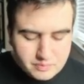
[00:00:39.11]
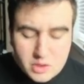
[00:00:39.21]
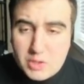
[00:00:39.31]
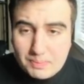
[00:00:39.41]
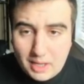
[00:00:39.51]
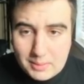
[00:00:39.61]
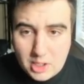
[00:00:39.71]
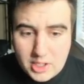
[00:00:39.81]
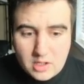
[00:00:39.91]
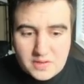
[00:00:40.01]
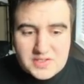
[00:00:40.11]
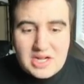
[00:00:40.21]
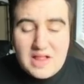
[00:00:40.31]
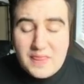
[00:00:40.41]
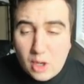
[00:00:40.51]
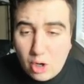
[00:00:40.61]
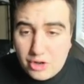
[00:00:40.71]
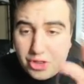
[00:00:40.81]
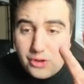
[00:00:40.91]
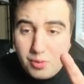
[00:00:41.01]
You probably already know this. There are
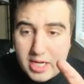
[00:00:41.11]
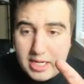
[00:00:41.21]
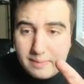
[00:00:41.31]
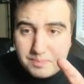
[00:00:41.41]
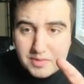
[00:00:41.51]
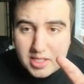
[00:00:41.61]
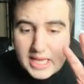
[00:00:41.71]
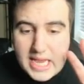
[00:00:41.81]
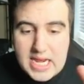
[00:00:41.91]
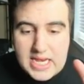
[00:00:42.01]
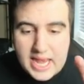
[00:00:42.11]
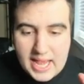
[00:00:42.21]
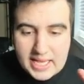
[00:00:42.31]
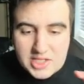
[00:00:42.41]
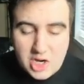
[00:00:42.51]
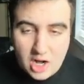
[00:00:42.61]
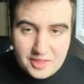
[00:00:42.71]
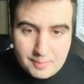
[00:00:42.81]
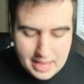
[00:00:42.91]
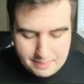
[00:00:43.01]
three hidden eggs on the
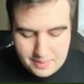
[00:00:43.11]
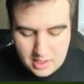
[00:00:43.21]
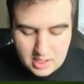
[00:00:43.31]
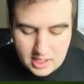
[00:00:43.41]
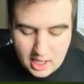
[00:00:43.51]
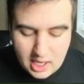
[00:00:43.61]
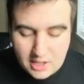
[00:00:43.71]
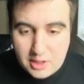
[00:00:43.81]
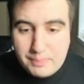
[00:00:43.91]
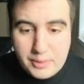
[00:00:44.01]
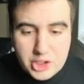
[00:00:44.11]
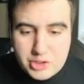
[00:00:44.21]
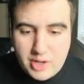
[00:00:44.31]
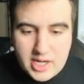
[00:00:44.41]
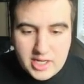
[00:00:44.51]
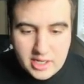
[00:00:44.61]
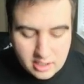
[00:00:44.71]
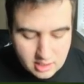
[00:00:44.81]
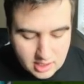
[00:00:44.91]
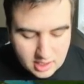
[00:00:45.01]
map. On the bush right
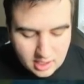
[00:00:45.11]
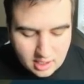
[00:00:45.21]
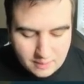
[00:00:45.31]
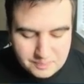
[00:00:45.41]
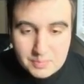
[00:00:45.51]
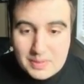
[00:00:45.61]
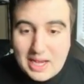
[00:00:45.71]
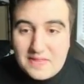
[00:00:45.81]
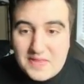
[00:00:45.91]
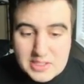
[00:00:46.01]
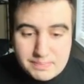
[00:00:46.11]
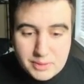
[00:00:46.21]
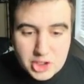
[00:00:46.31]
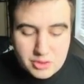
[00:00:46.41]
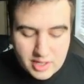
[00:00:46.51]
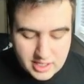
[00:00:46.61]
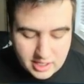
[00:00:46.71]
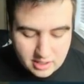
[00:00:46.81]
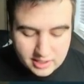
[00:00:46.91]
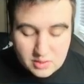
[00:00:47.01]
here, behind this bush right
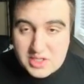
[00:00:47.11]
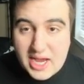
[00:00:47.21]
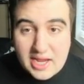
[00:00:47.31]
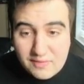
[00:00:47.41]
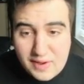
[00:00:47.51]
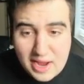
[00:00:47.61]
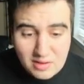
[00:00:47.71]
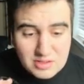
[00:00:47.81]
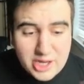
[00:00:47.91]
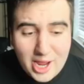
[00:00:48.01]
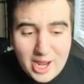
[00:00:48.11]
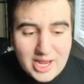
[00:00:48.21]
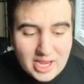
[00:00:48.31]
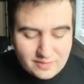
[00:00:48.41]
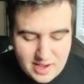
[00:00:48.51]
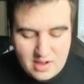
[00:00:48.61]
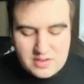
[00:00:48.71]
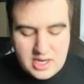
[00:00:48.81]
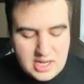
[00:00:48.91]
here, it goes egg found. Yay, egg found.